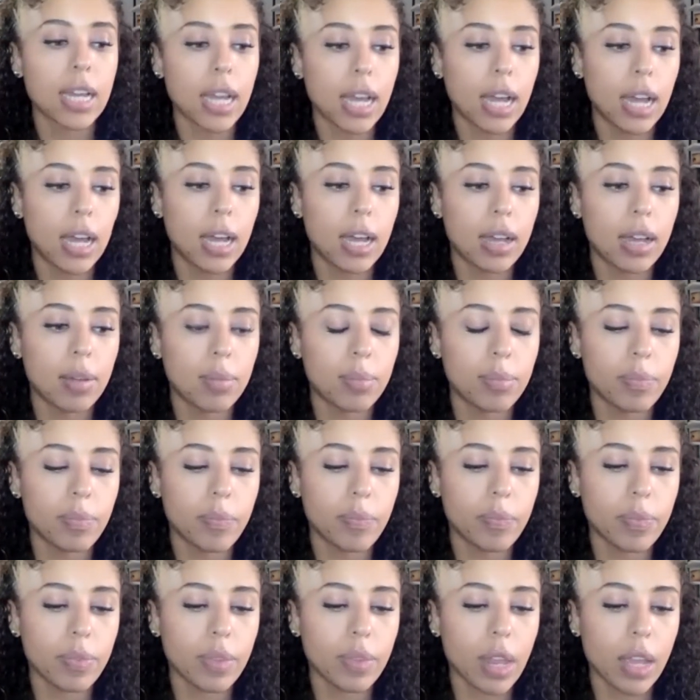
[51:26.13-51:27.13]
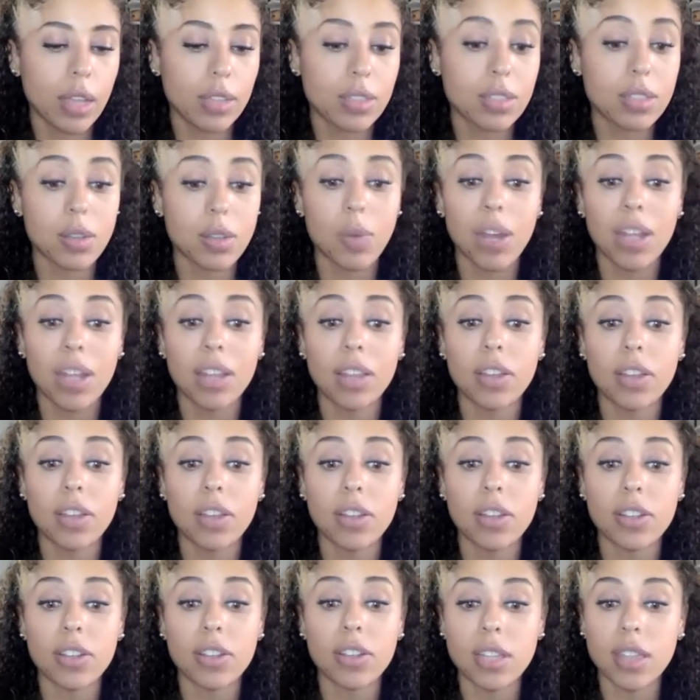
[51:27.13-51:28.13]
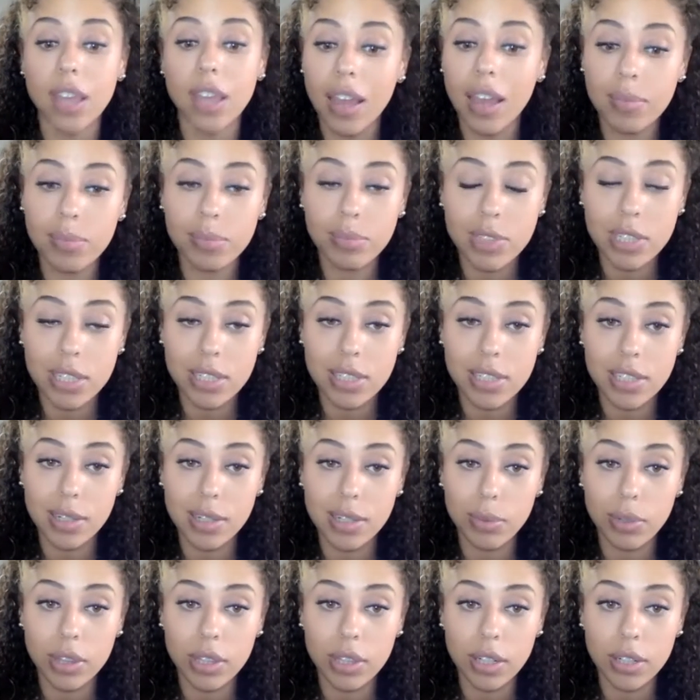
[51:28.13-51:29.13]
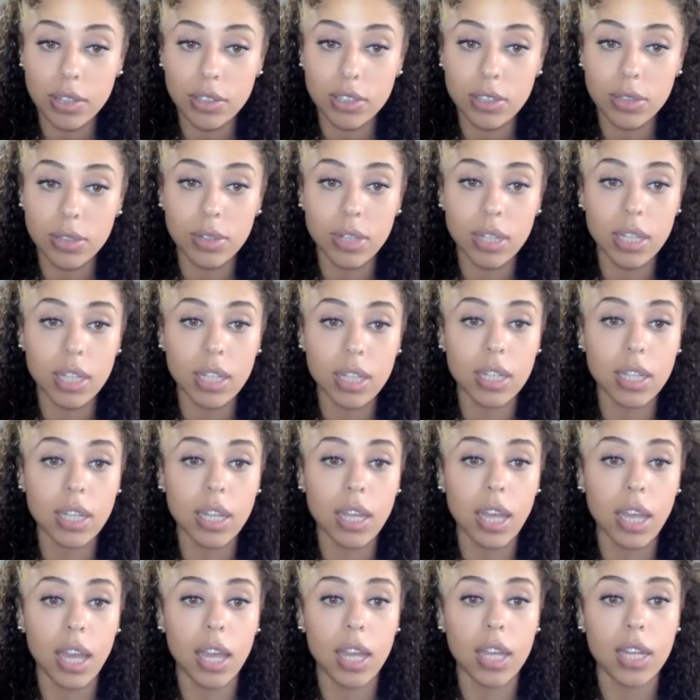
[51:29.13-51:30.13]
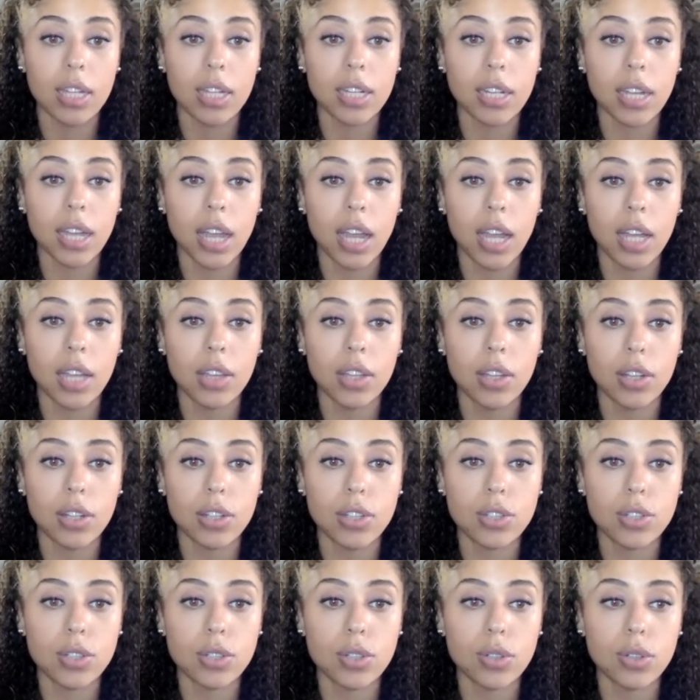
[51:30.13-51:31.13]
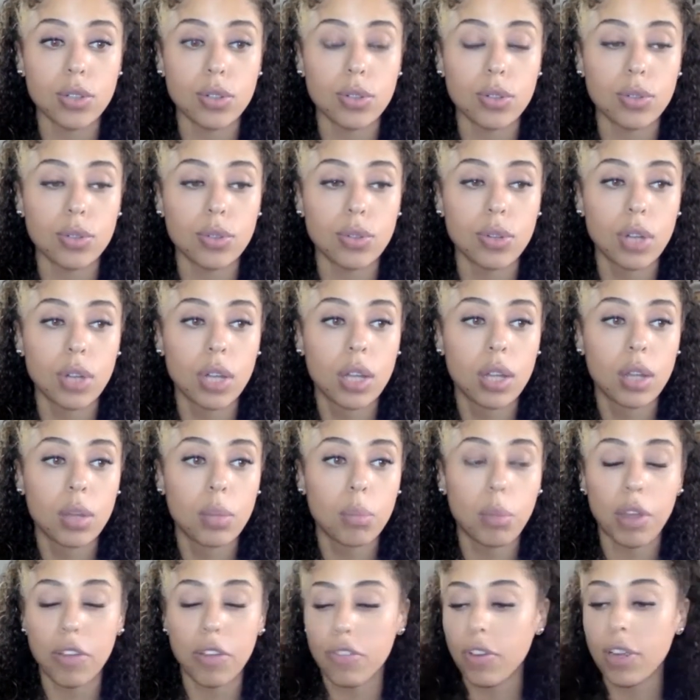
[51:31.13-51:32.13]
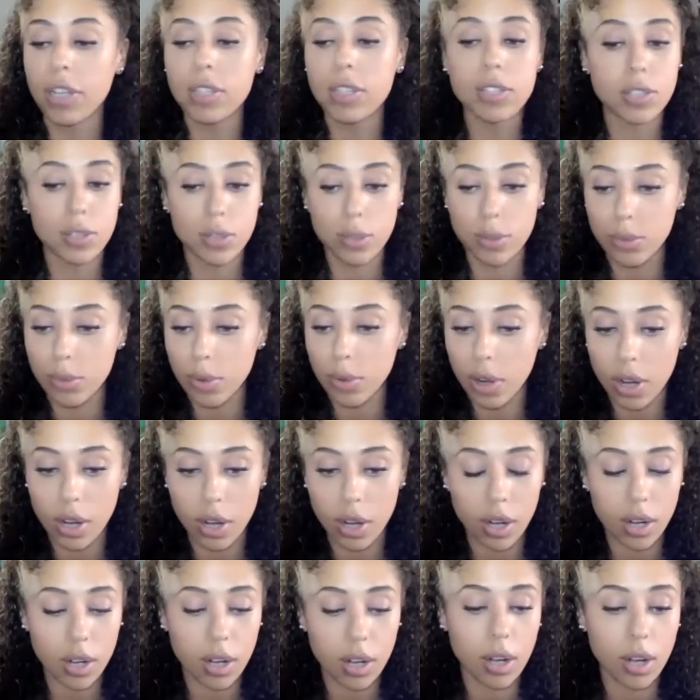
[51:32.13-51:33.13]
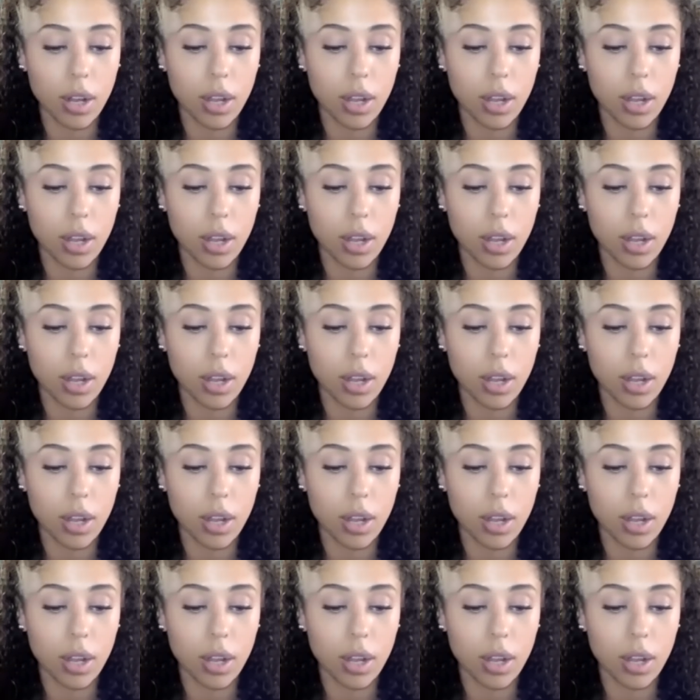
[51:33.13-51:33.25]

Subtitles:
And so I look to them to see what they're doing, and I look to my friends who are